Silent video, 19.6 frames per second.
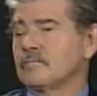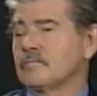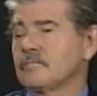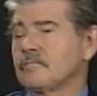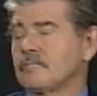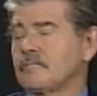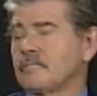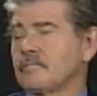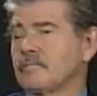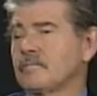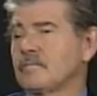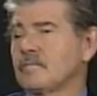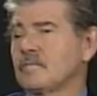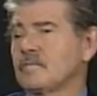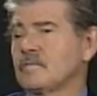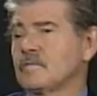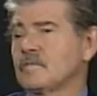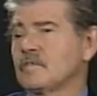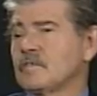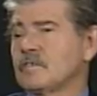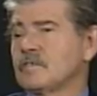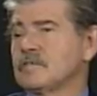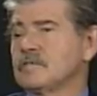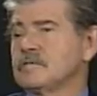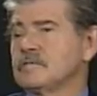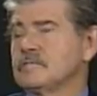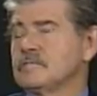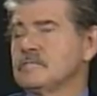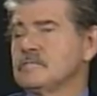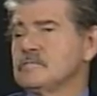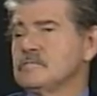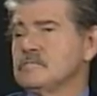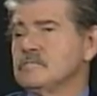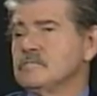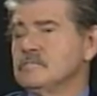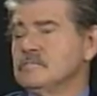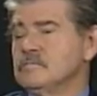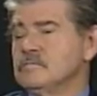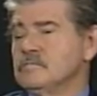
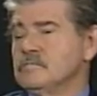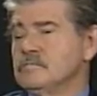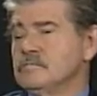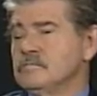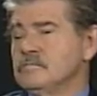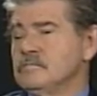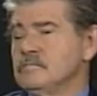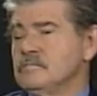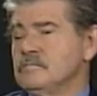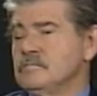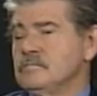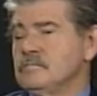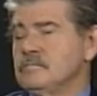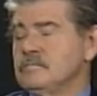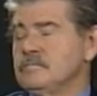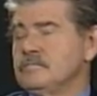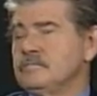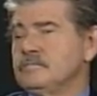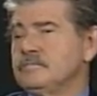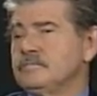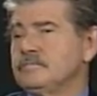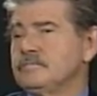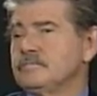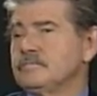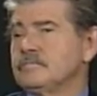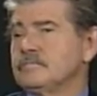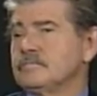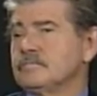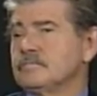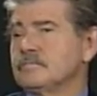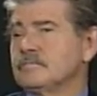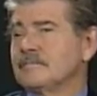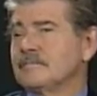[no speech]